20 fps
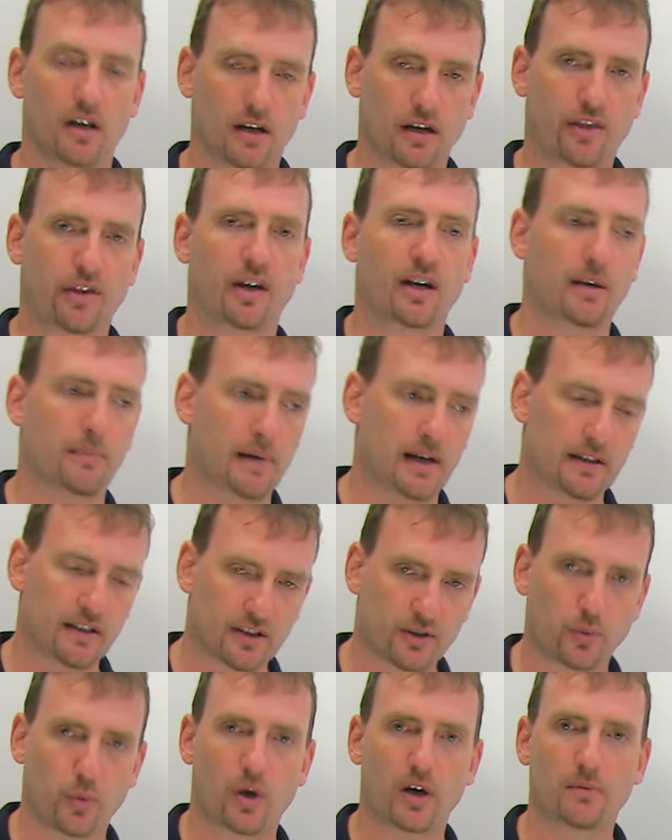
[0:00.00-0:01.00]
going to think about
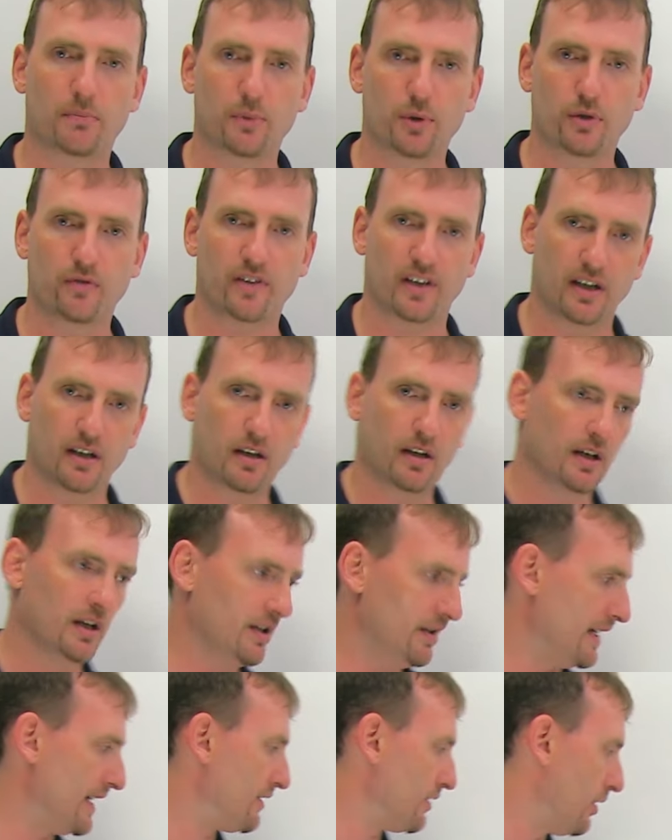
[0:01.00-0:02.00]
this one movie
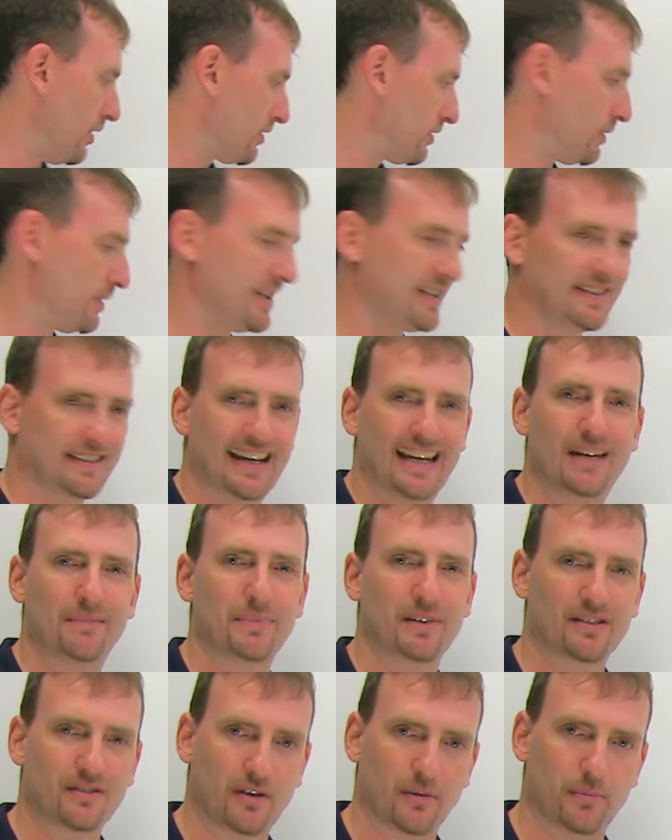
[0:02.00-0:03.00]
that's also the same
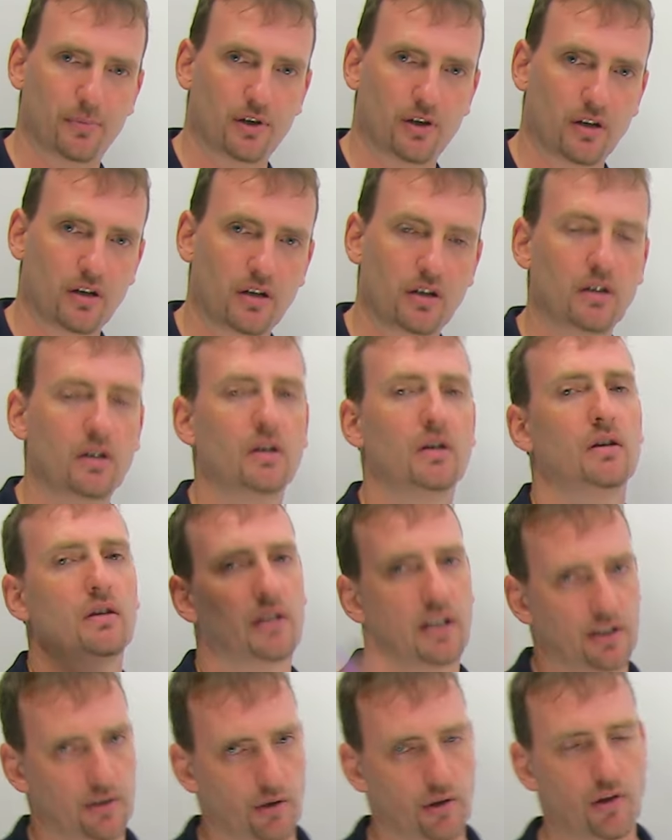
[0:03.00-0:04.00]
as the book
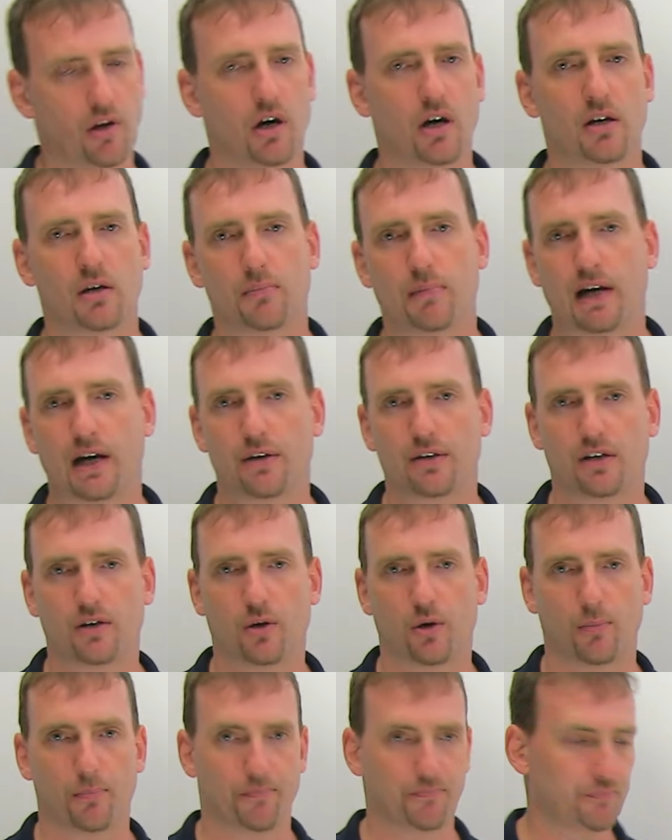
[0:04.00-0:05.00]
that you thought about at
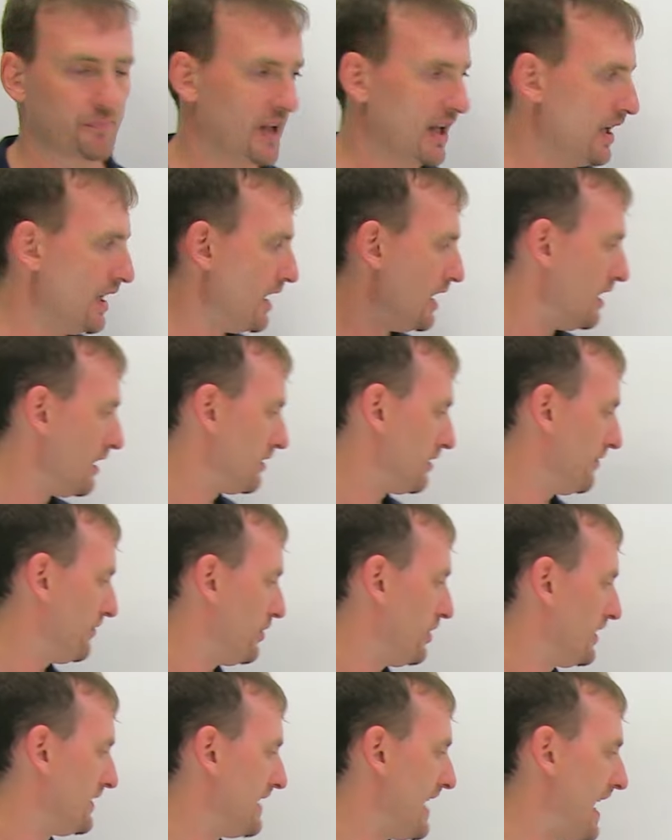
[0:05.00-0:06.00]
home. So
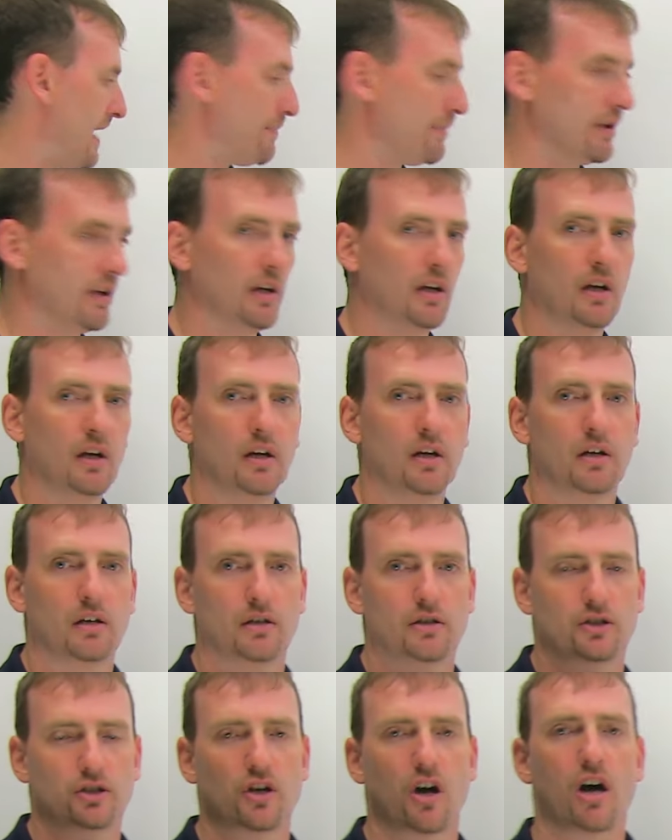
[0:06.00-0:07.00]
for example,
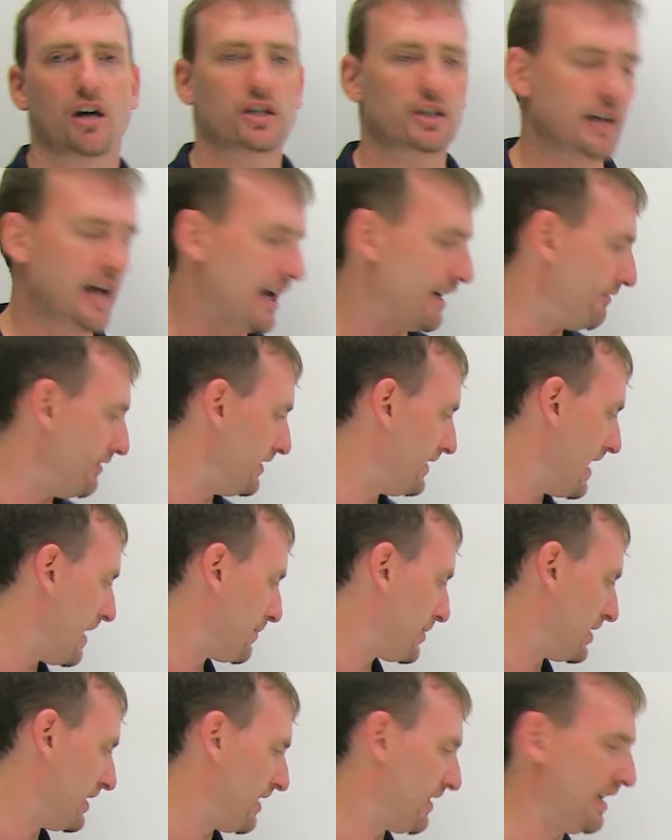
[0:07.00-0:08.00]
Shawshank
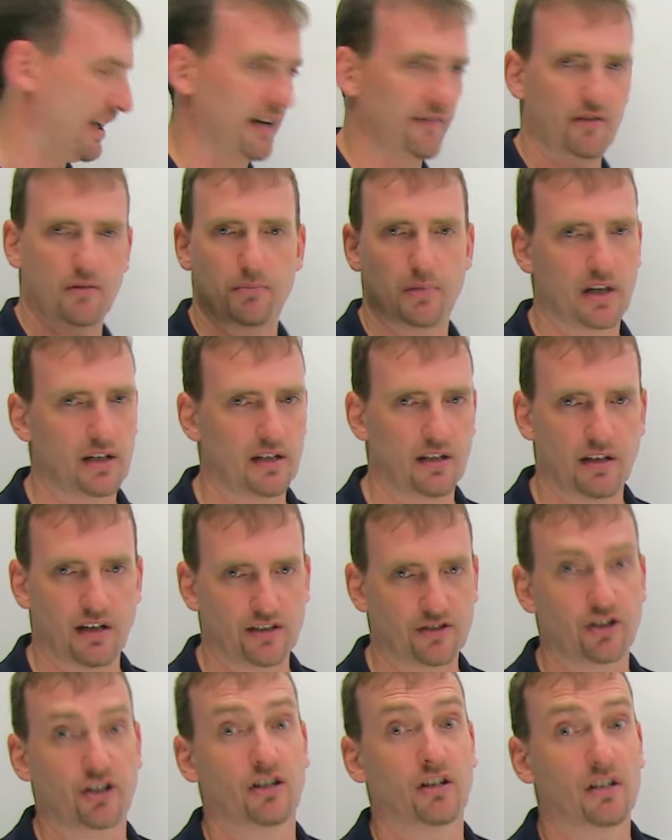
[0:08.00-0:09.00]
Redemption. I think everybody
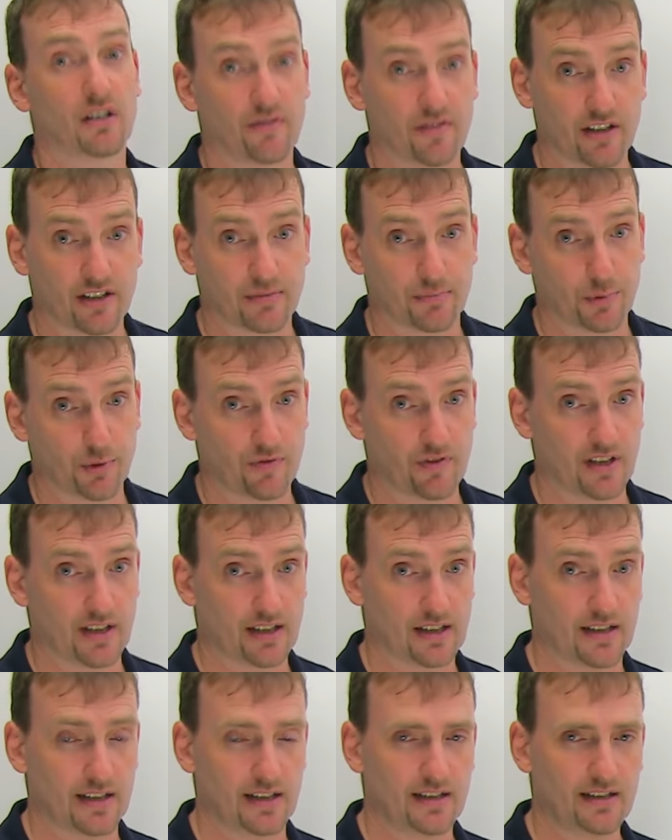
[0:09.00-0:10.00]
has heard of this movie
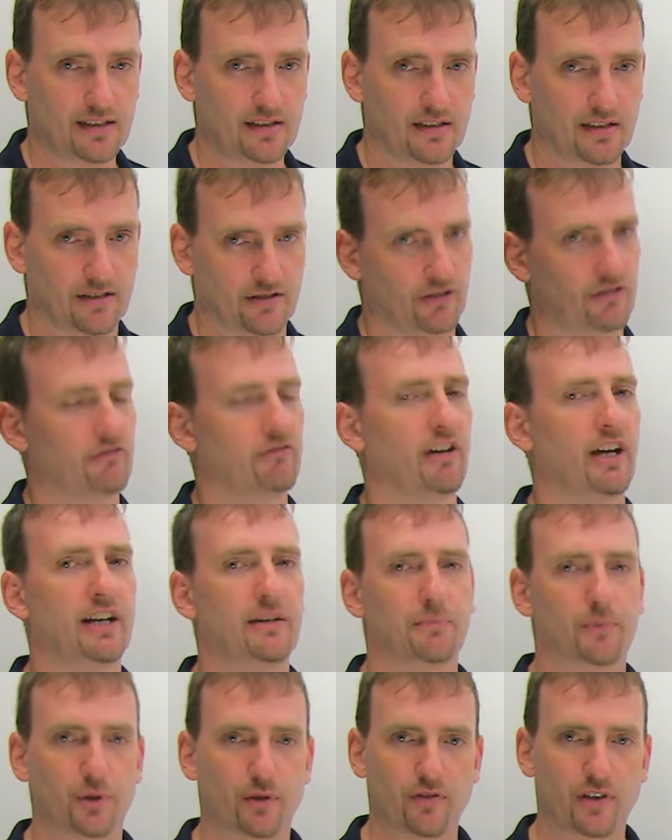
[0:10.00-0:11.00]
at least. It's a great
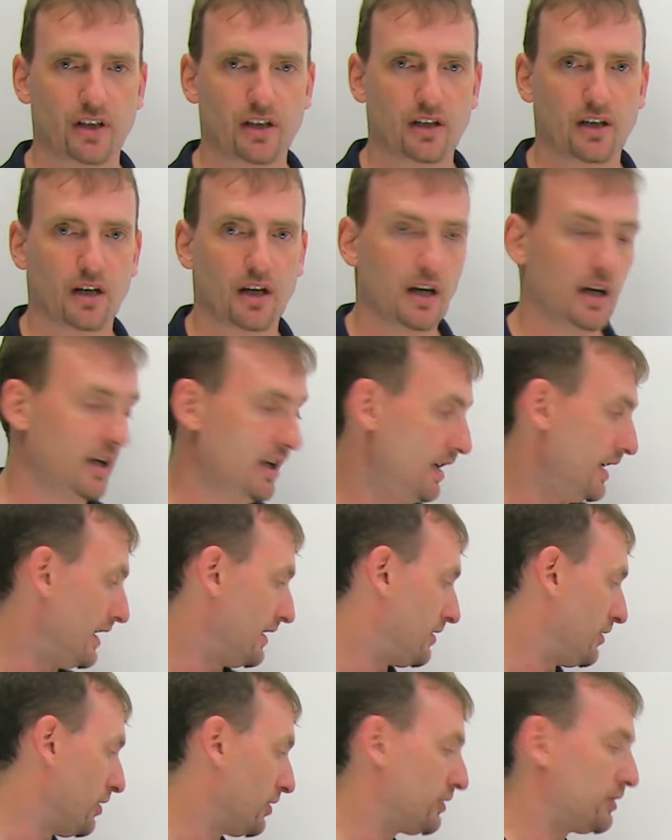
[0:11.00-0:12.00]
movie.
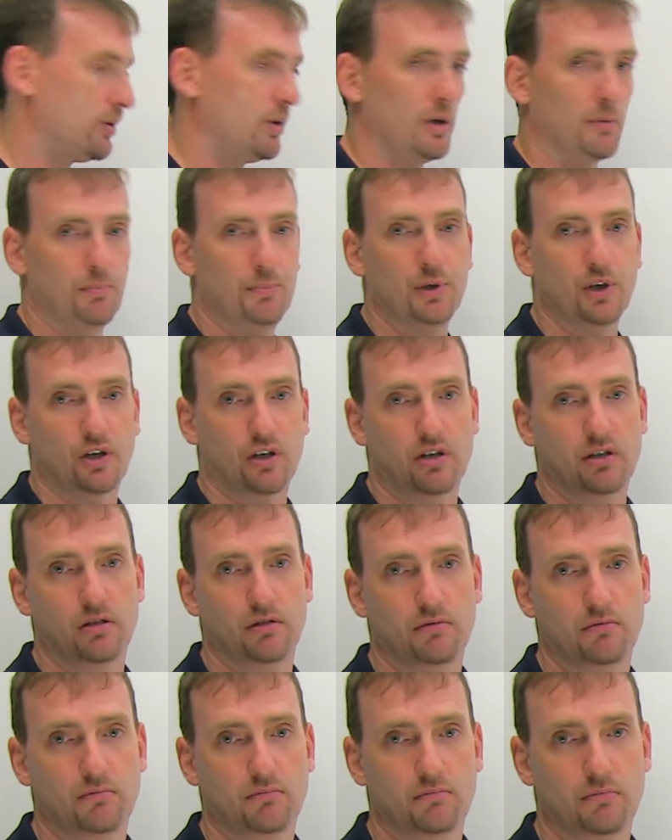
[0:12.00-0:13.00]
It's also a book.
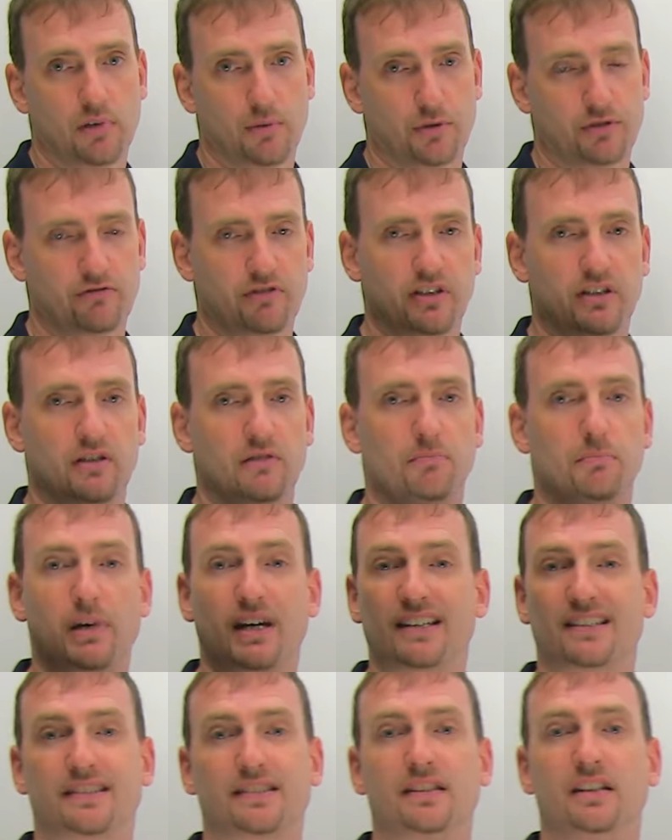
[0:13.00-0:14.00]
It was written
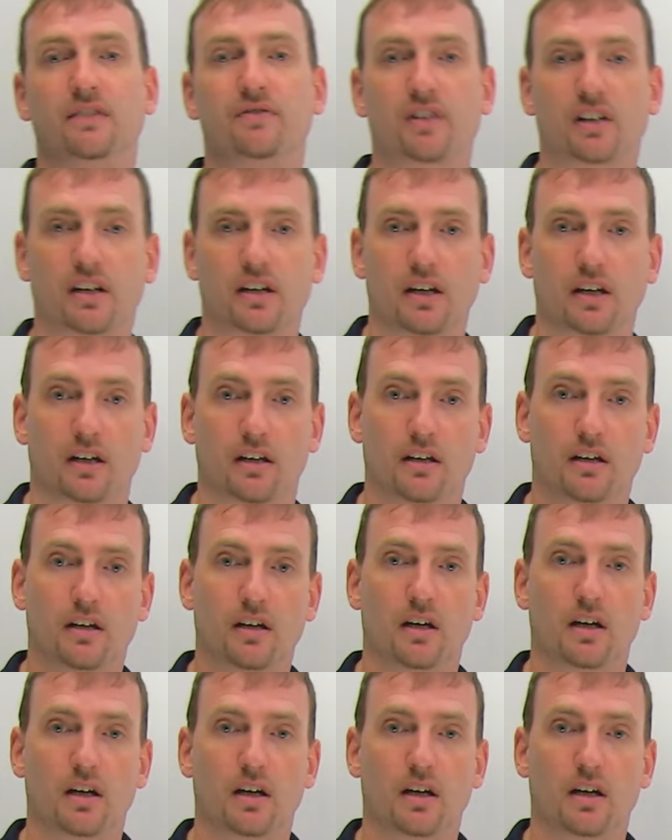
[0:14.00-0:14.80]
by Stephen King.